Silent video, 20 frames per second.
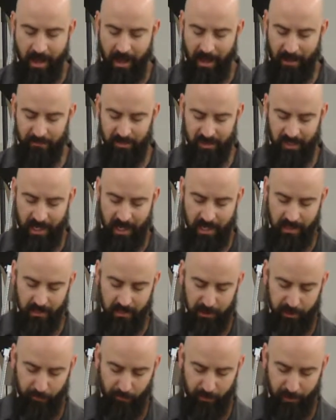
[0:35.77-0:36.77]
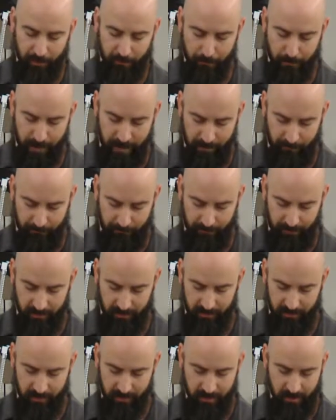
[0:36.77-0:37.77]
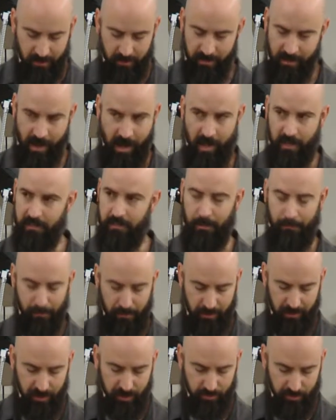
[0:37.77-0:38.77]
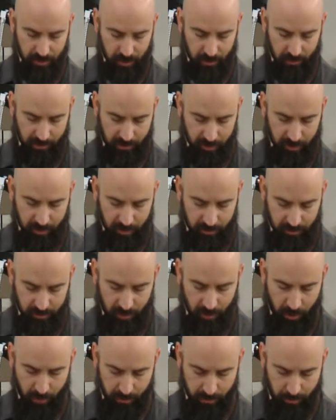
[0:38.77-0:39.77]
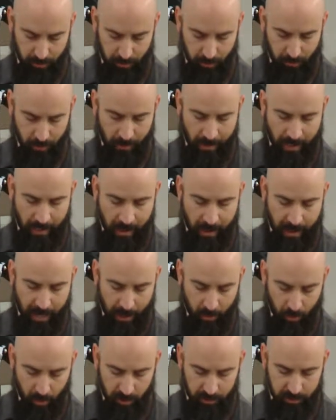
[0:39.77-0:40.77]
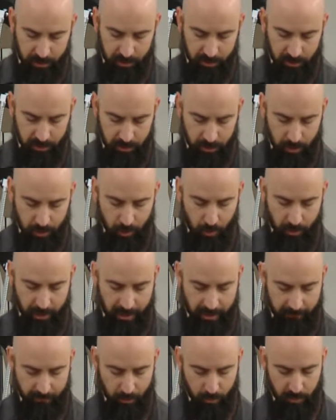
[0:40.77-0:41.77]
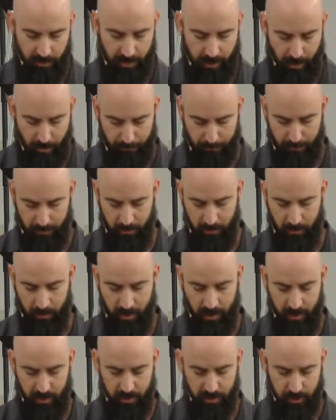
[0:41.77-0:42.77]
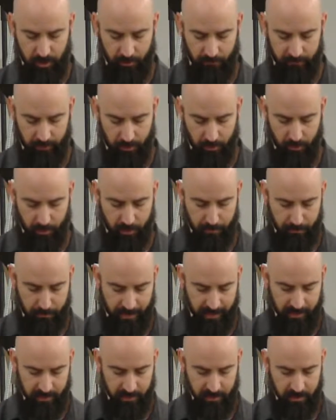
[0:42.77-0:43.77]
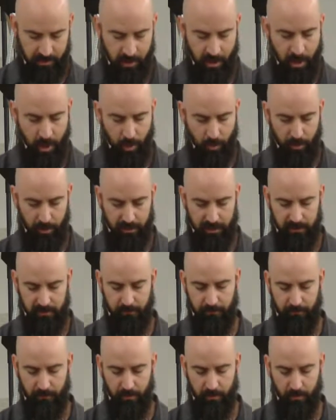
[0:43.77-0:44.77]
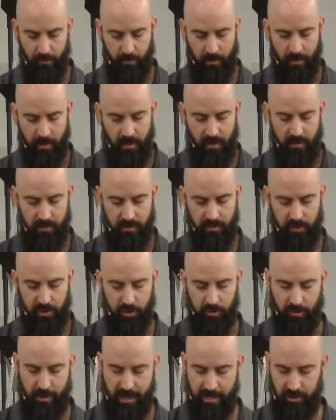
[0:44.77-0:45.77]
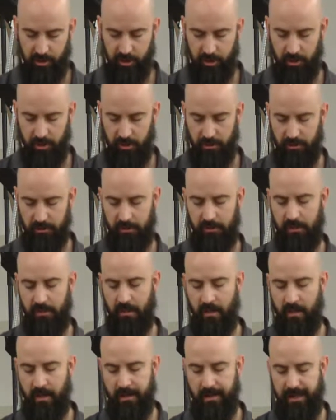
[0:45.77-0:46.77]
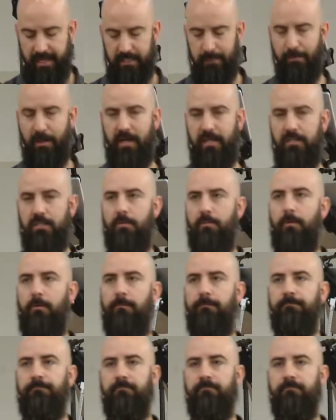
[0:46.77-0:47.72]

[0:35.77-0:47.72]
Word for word: I'm saying this for your benefit, not to place restrictions on you. I want you to do whatever will help you serve the Lord best with as few distractions as possible.